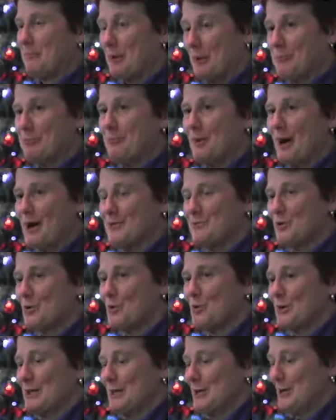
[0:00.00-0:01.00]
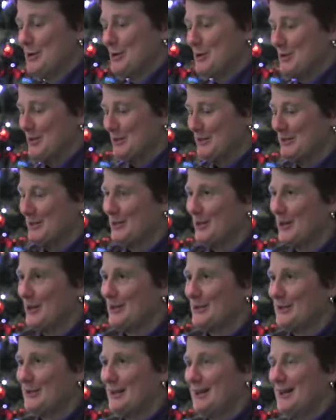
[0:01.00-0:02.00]
But my role here
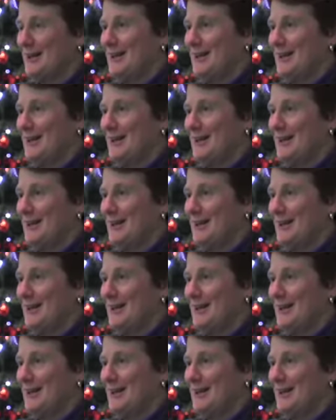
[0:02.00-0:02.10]
tonight,